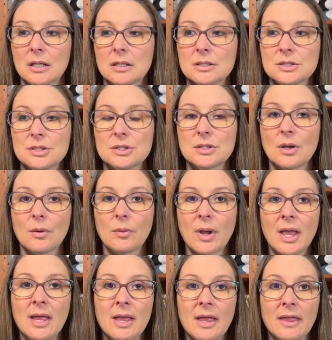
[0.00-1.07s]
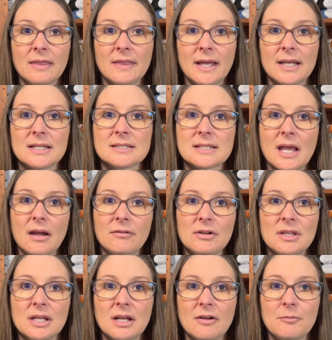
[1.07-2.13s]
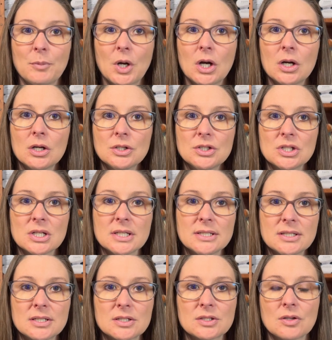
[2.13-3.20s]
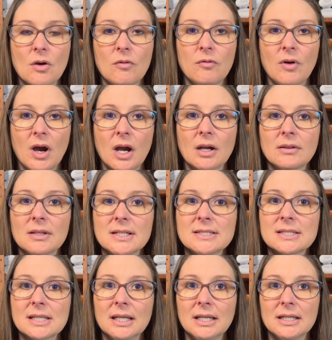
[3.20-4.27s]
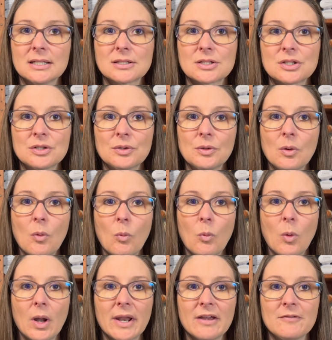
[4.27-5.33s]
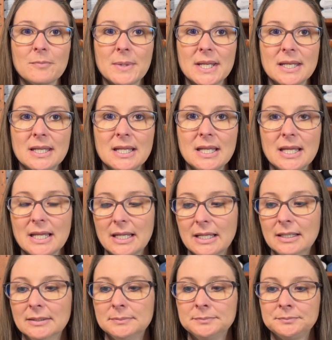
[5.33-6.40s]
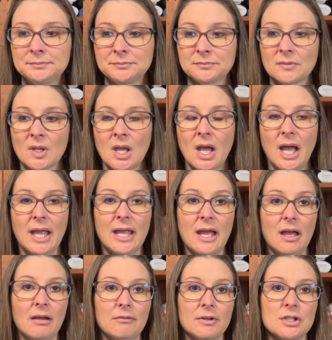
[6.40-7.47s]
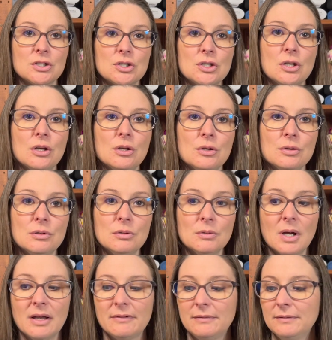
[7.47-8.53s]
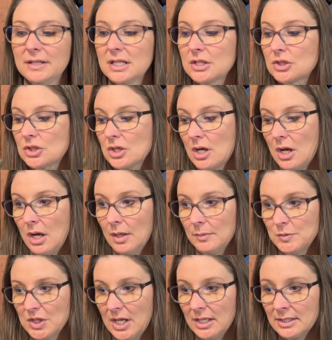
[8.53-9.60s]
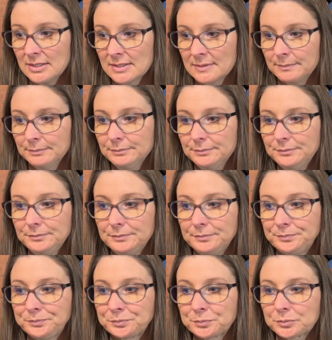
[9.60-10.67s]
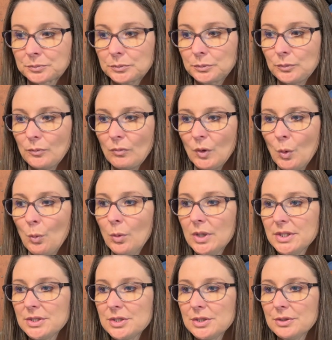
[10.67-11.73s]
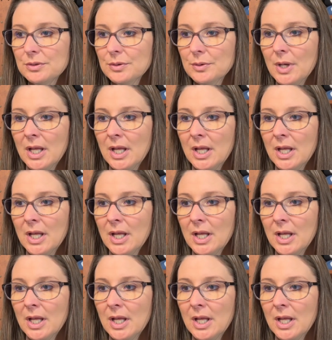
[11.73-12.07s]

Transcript: So that is everything I've purchased so far. Let's get into what I've been knitting. I have 2 finished objects. 1, 2,